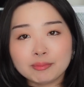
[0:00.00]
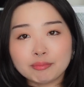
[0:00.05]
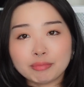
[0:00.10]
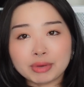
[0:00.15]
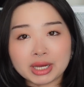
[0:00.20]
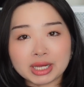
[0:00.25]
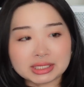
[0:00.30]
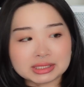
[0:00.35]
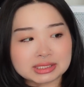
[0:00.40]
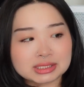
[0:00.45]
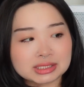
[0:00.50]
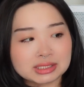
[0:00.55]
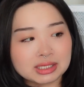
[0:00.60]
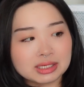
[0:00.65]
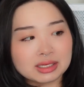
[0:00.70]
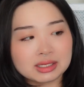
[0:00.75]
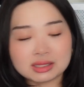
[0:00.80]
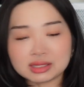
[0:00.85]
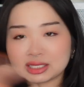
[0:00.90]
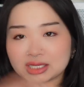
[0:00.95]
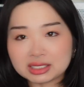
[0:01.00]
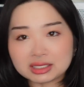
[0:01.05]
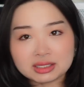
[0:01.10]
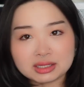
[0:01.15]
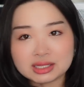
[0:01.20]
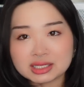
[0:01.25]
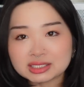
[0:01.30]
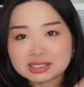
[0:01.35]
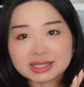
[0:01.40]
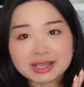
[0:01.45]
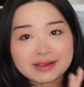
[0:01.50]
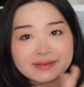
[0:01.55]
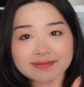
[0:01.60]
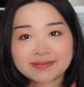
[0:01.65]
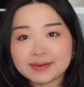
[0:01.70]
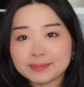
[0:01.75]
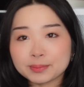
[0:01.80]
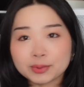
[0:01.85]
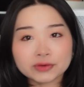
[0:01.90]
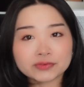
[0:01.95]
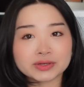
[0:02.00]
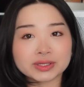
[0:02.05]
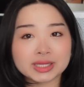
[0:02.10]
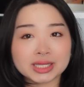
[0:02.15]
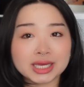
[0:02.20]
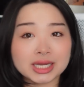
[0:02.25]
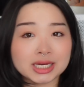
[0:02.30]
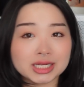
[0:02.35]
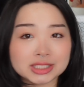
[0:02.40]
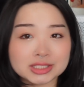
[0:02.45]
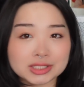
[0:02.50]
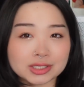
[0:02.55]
but this like fit perfectly on it,